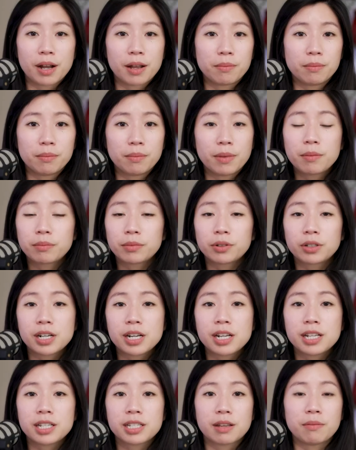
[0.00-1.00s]
my memory
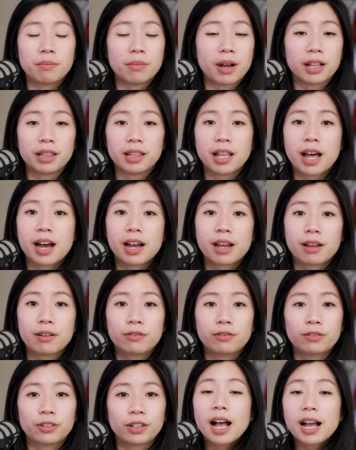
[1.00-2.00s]
memories and my
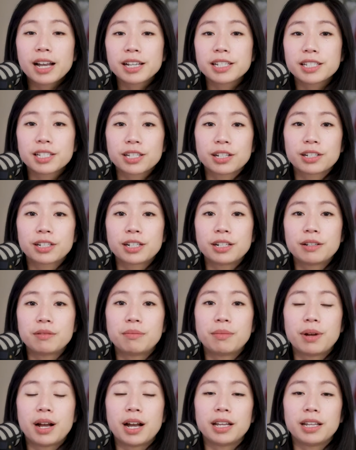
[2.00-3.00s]
life. I started
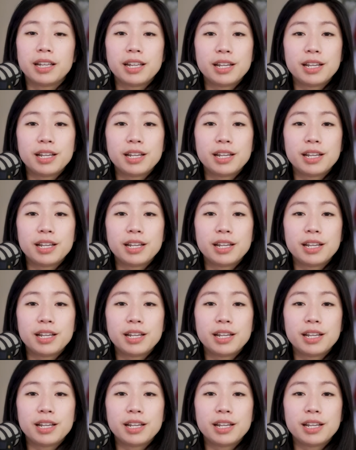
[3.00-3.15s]
my